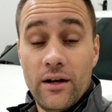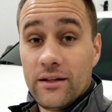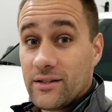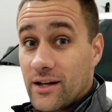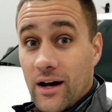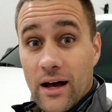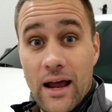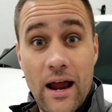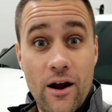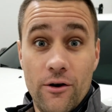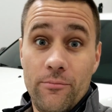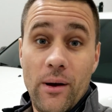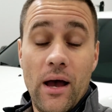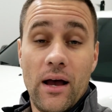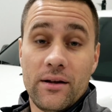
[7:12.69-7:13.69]
It's got
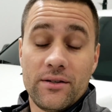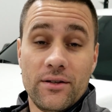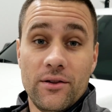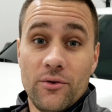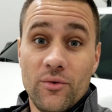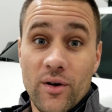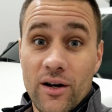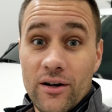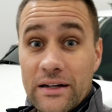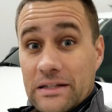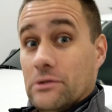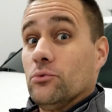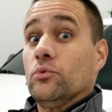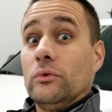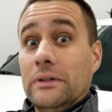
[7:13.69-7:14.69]
airbags in the rear.
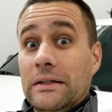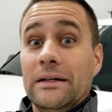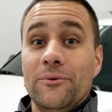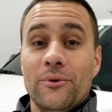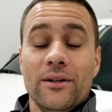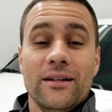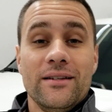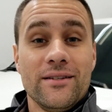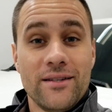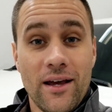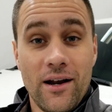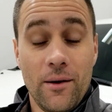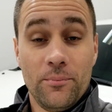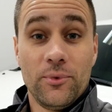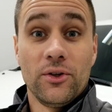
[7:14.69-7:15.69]
It's really
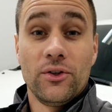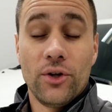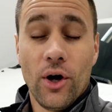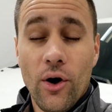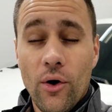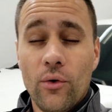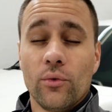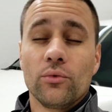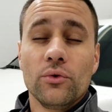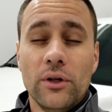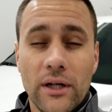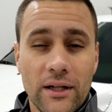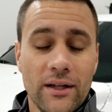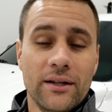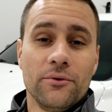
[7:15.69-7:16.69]
set up to tow
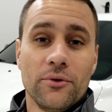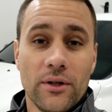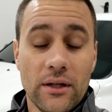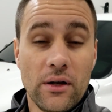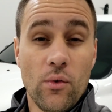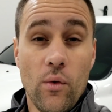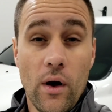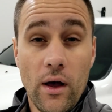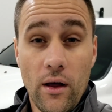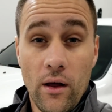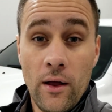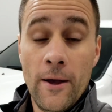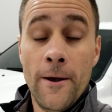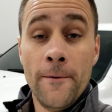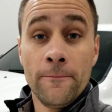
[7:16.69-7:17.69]
really
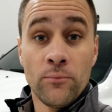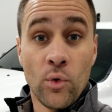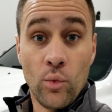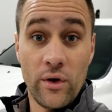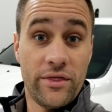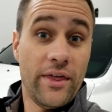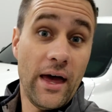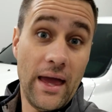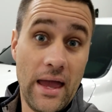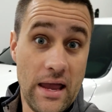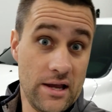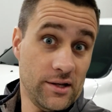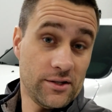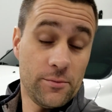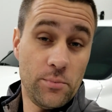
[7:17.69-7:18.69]
well with that
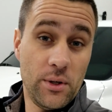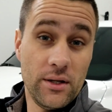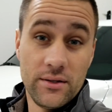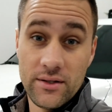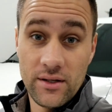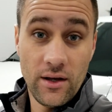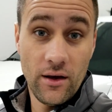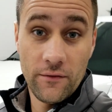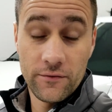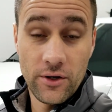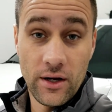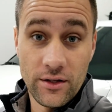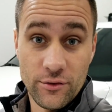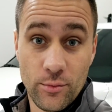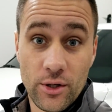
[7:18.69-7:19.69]
8-speed ZF
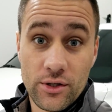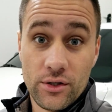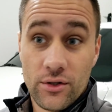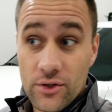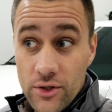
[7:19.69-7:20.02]
transmission.